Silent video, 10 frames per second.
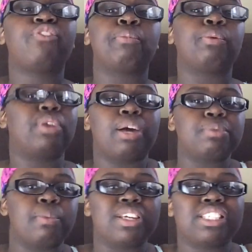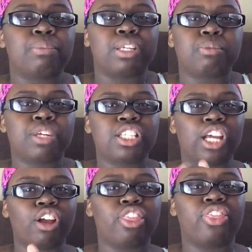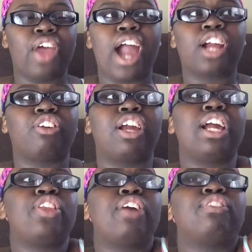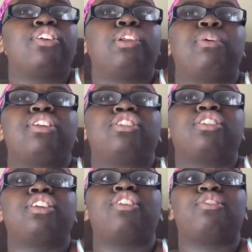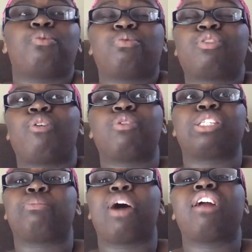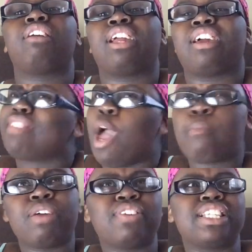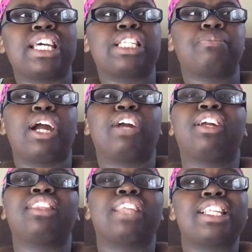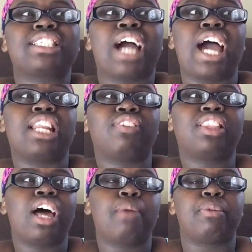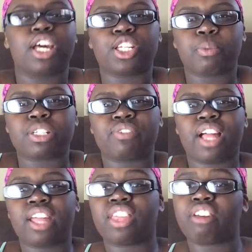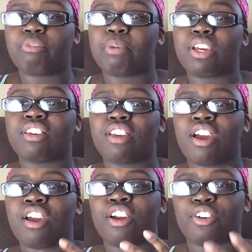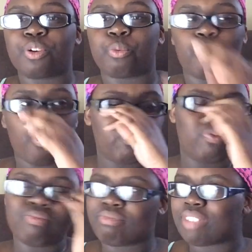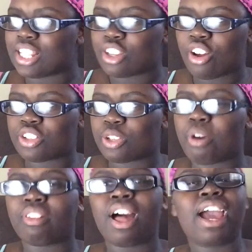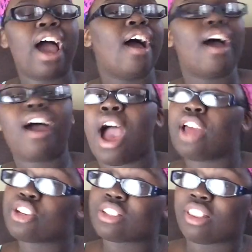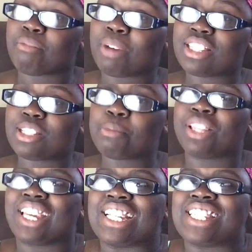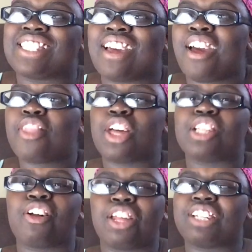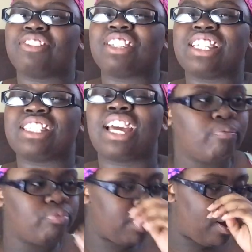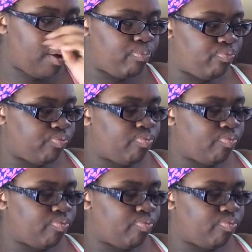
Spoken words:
for me when it comes to my siblings, because they are that great, and they've literally been so inspiring. And I'm not even gonna say inspiring, that's kind of a lie, but not too much of a lie. They've been good role, that's also a lie. I just love my siblings. That's all I can really say. But